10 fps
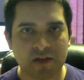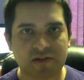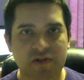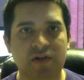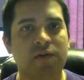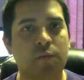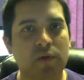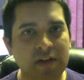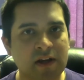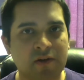so you can
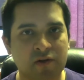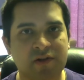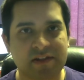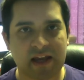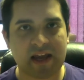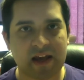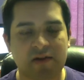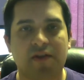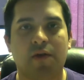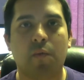really
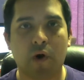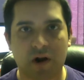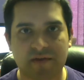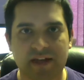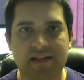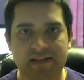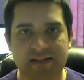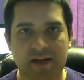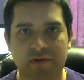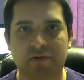understand the work that
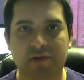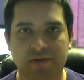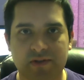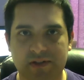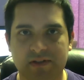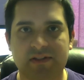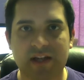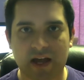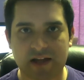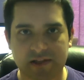Inside Out Youth Services
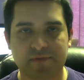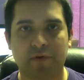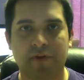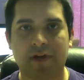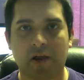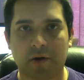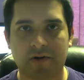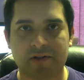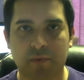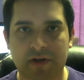does for the Colorado
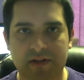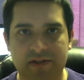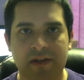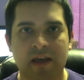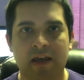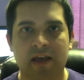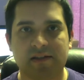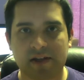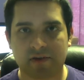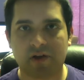Springs and
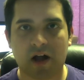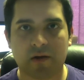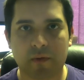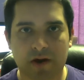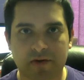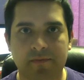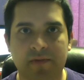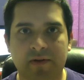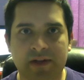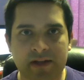Southern Colorado
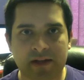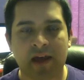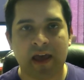community.